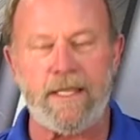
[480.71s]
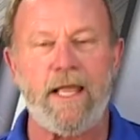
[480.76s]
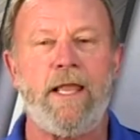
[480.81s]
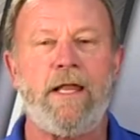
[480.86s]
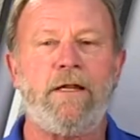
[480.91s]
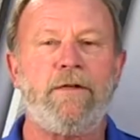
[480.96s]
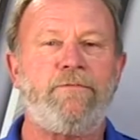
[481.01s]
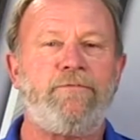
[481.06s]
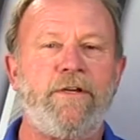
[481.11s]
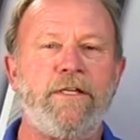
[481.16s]
day
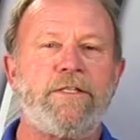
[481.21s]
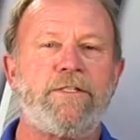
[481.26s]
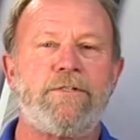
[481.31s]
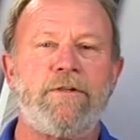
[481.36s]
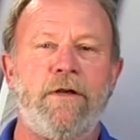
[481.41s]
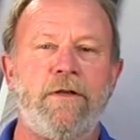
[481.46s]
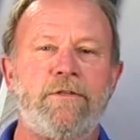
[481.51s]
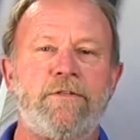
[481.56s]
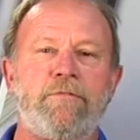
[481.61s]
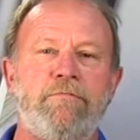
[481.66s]
to fix
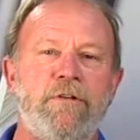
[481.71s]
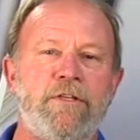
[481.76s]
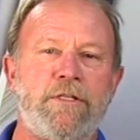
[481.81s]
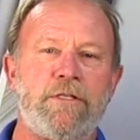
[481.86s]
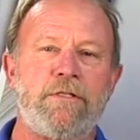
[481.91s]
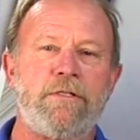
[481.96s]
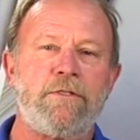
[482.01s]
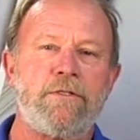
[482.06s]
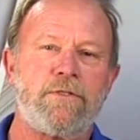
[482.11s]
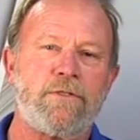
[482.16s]

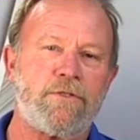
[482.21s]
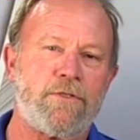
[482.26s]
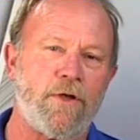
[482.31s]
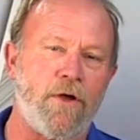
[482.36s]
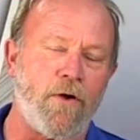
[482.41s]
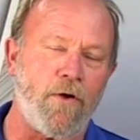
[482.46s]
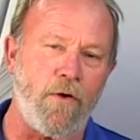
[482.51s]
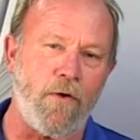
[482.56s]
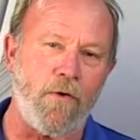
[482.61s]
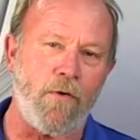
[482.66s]
transmissions,
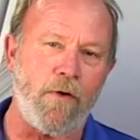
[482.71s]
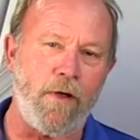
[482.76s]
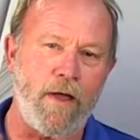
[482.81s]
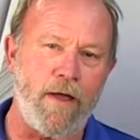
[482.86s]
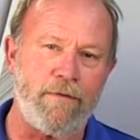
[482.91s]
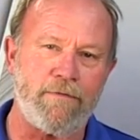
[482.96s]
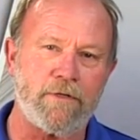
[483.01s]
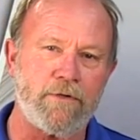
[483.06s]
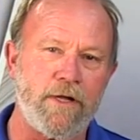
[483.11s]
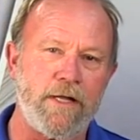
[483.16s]
so
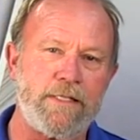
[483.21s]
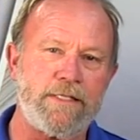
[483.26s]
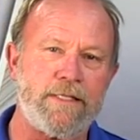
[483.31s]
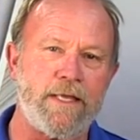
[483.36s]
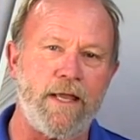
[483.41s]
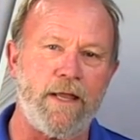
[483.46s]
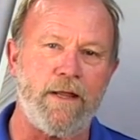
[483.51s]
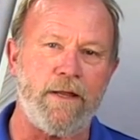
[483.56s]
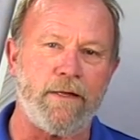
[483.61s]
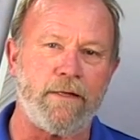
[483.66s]
have a great
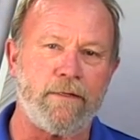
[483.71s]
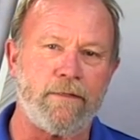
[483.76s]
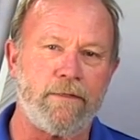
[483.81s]
day.